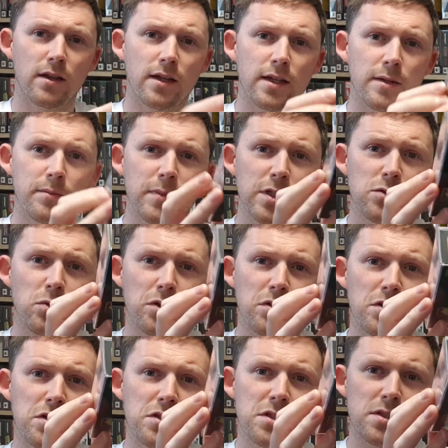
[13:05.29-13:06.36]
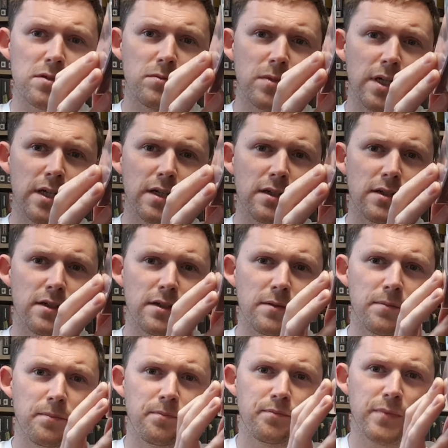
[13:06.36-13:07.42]
It's one of those where
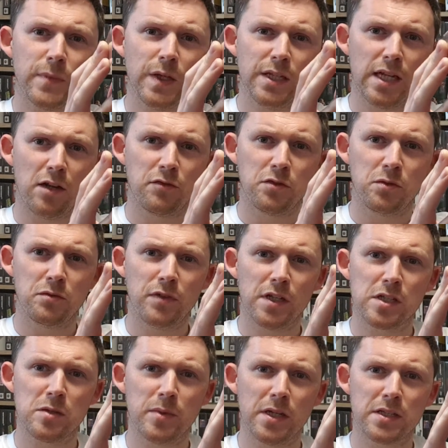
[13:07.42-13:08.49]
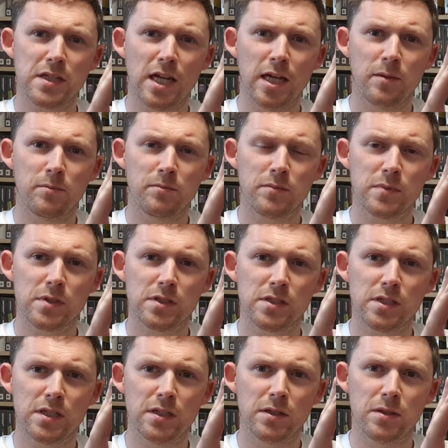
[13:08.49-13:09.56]
you'd have to invest a bit of time
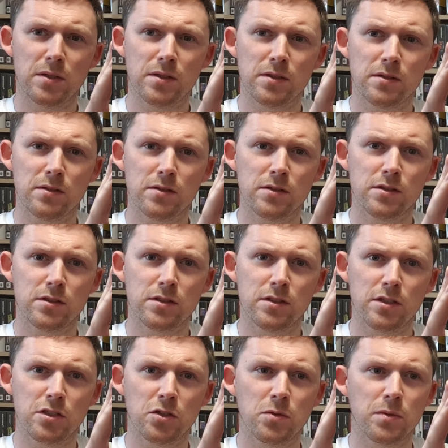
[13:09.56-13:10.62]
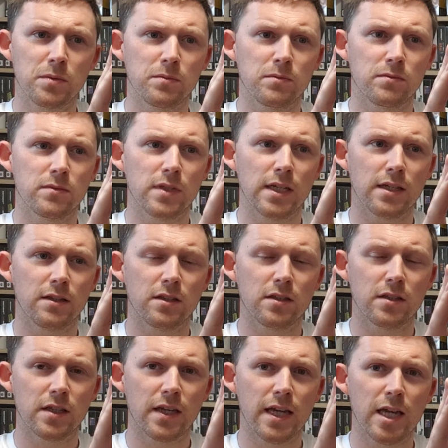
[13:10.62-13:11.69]
to do like
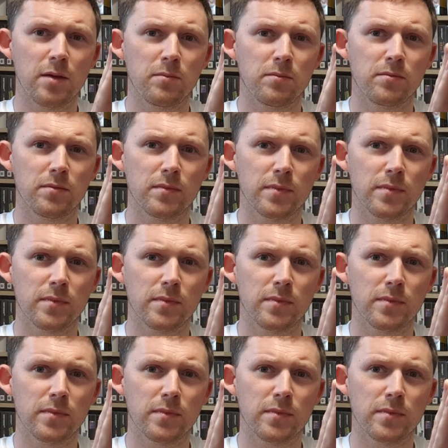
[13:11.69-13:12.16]
the game,